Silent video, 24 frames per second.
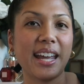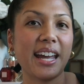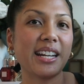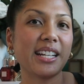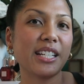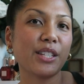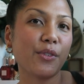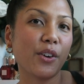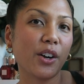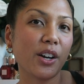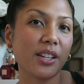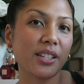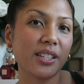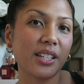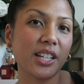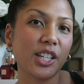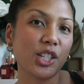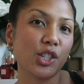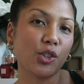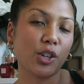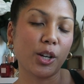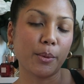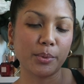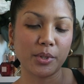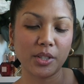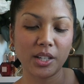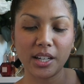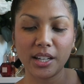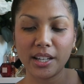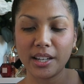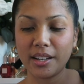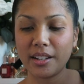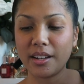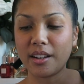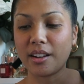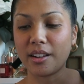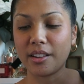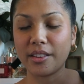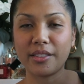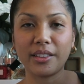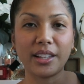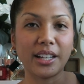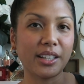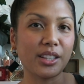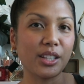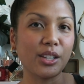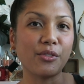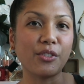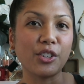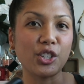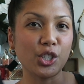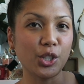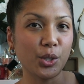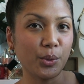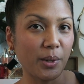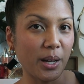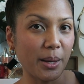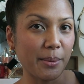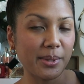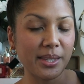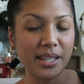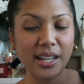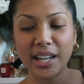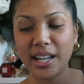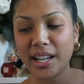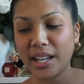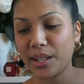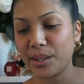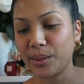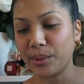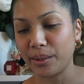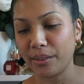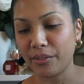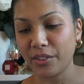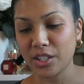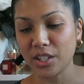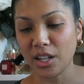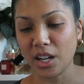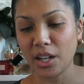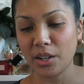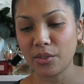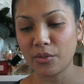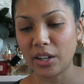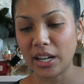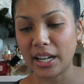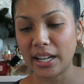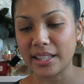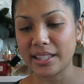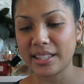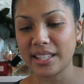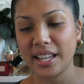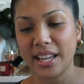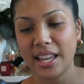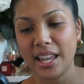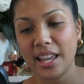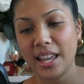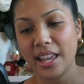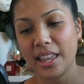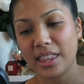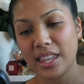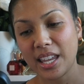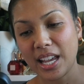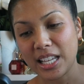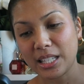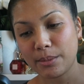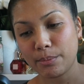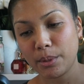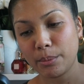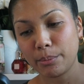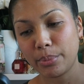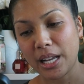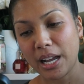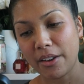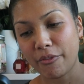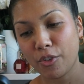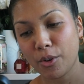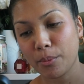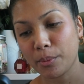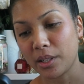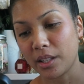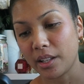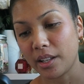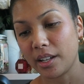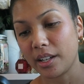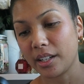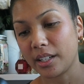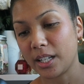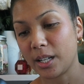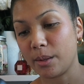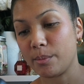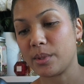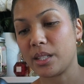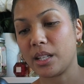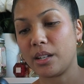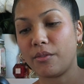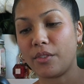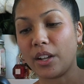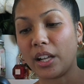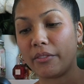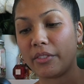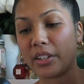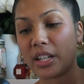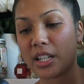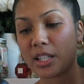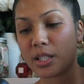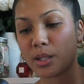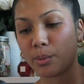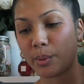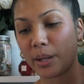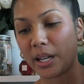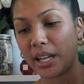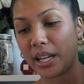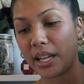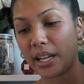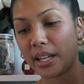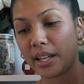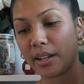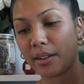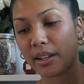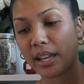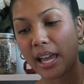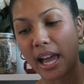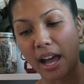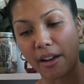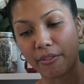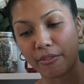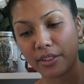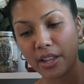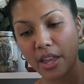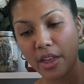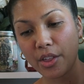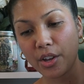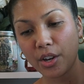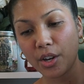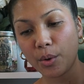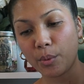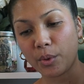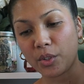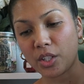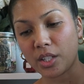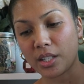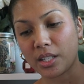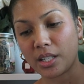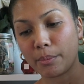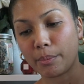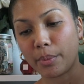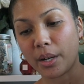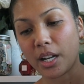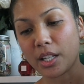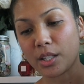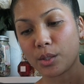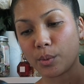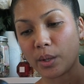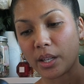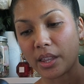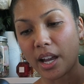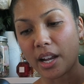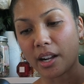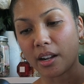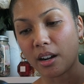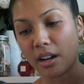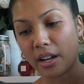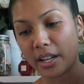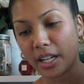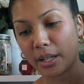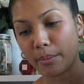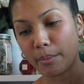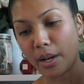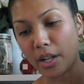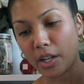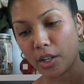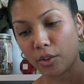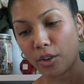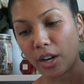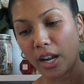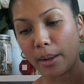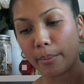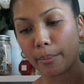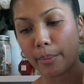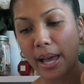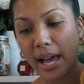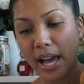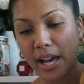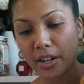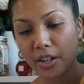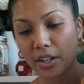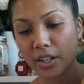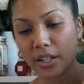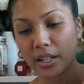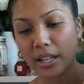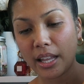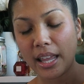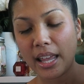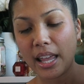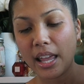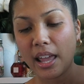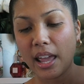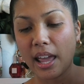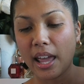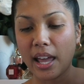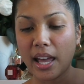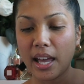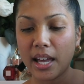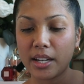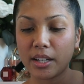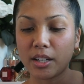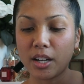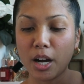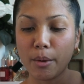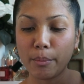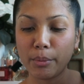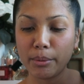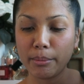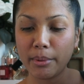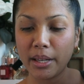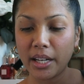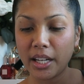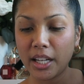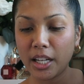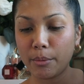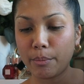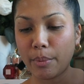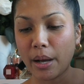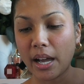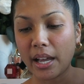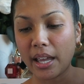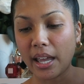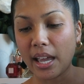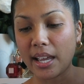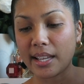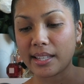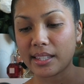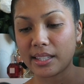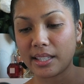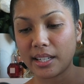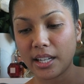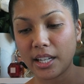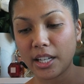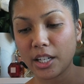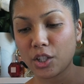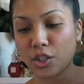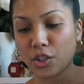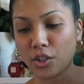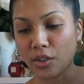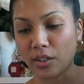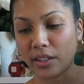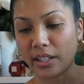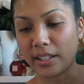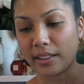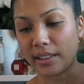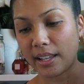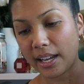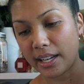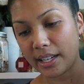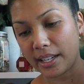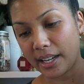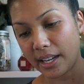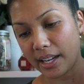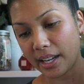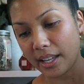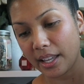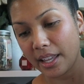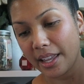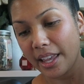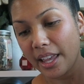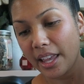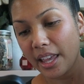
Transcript: And as far as the description on like the official website, Louis Vuitton writes, the Aspen Platform Clog comes in velvety suede calf leather, which is debossed with iconic monogram pattern and complemented by a snug shearling lining.